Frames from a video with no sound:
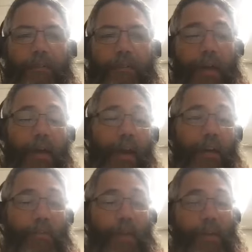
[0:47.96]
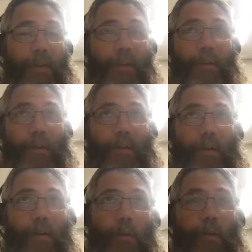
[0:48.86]
yeah, I've been
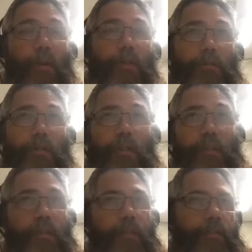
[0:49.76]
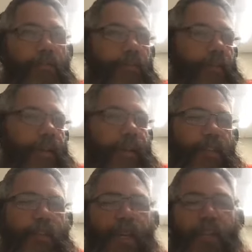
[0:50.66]
a horticulturist, I
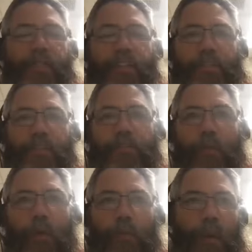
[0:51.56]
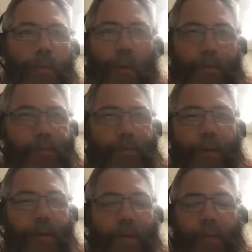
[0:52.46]
guess by definition, for probably over
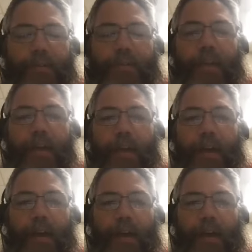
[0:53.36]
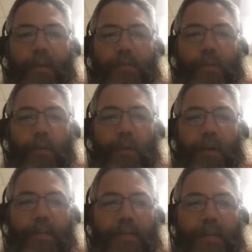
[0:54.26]
20 years. Used to
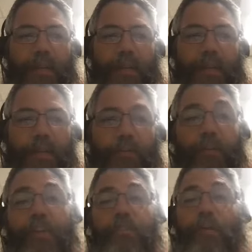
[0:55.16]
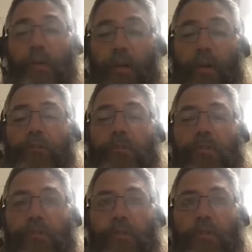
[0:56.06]
work as a professional
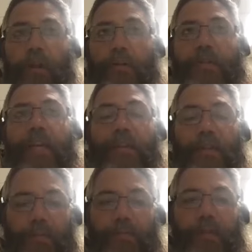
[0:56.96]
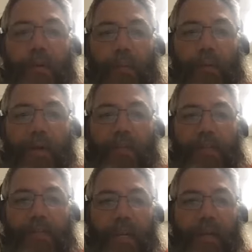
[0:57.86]
horticulturist for about 10 years or so at a private
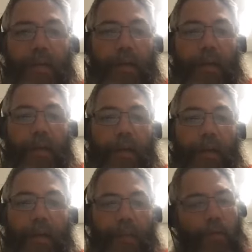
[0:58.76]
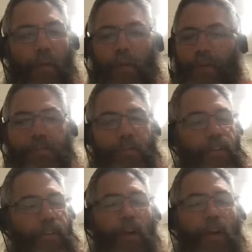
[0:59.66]
estate. But I've always been interested
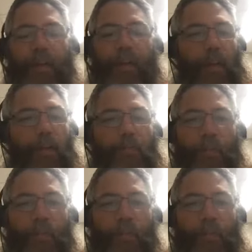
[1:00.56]
in gardening. I love